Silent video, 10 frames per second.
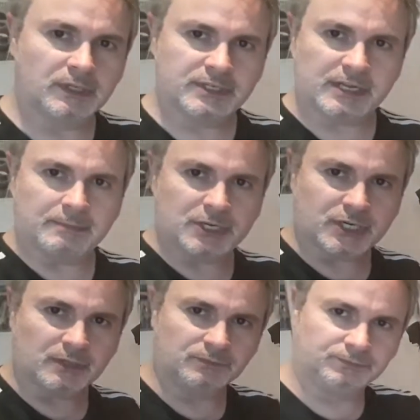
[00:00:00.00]
Tape
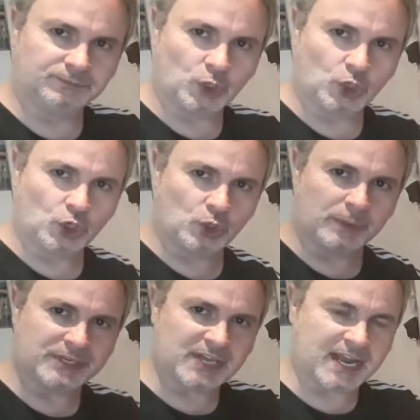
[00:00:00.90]
measure,
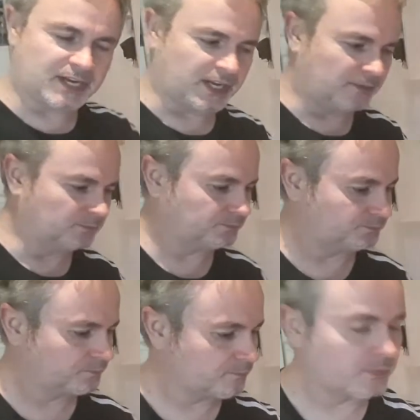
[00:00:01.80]
always handy.
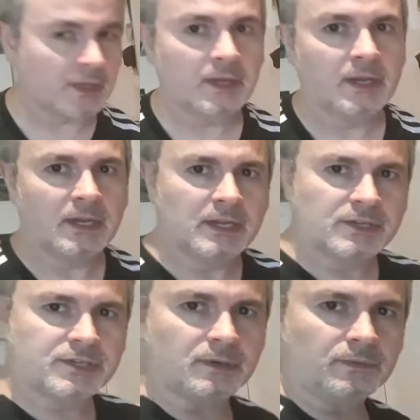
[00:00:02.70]

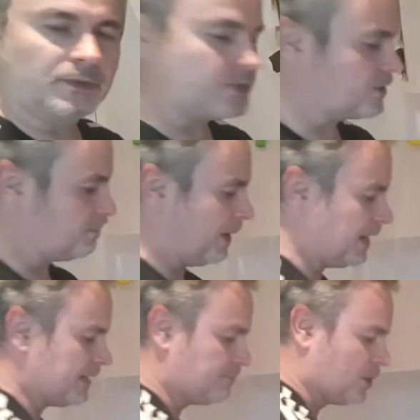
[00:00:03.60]
So this is a
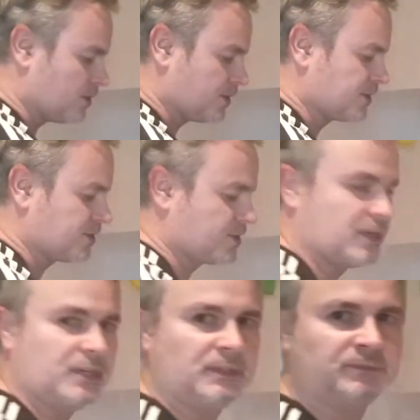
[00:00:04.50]
pine
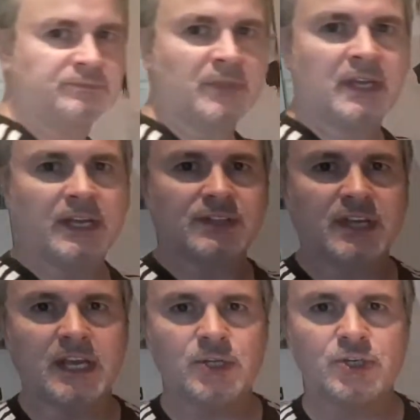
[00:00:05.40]
box. It's
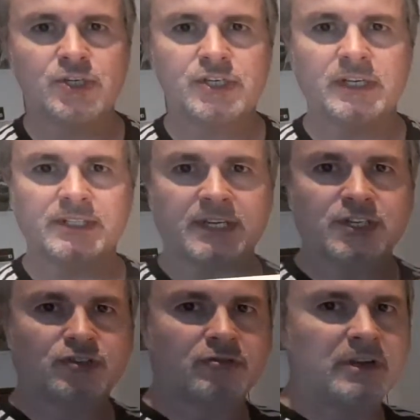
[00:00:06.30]
hinged, it's
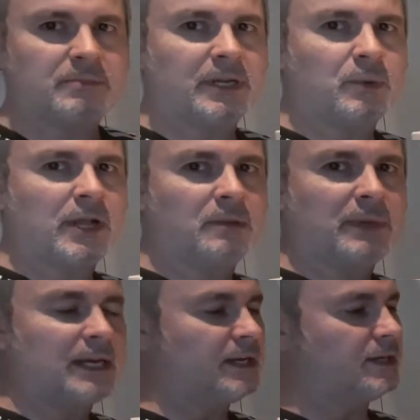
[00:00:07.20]
extremely well
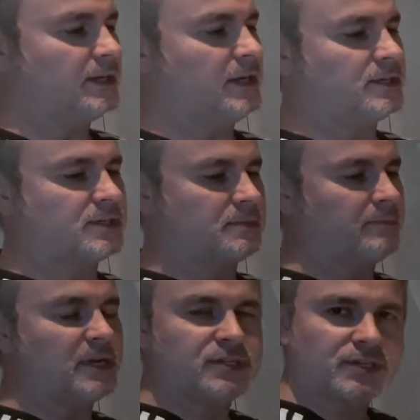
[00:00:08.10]
made. It
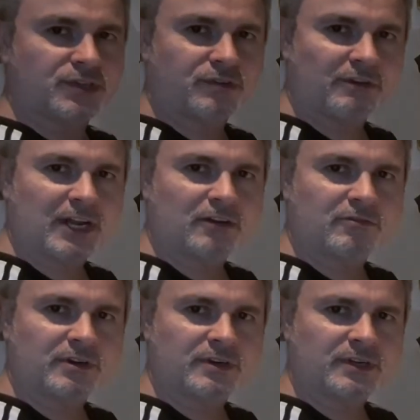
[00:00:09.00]
measures
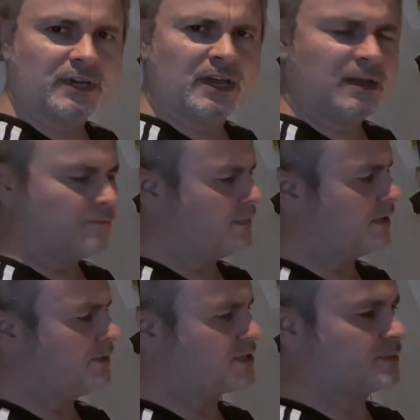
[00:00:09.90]
300
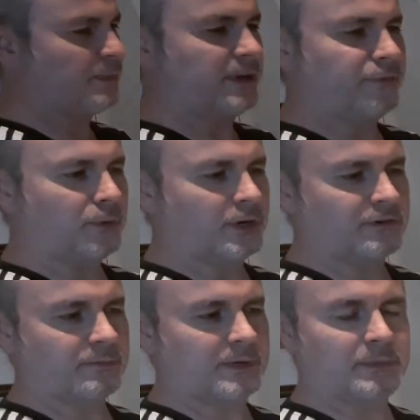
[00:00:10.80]
millimeters by
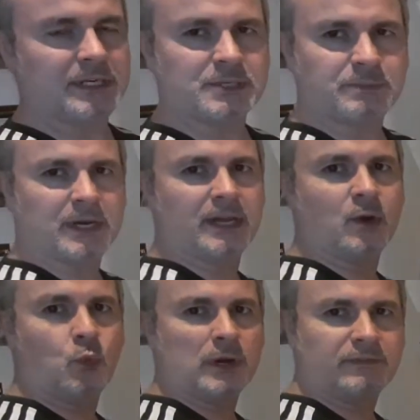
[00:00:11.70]
400 millimeters by
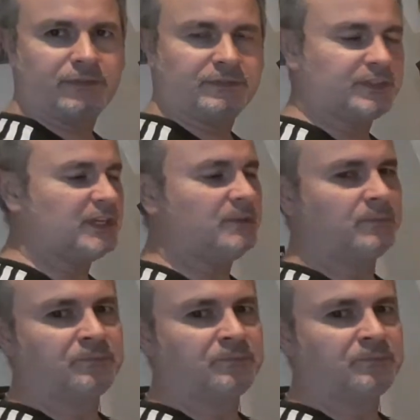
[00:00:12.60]
150.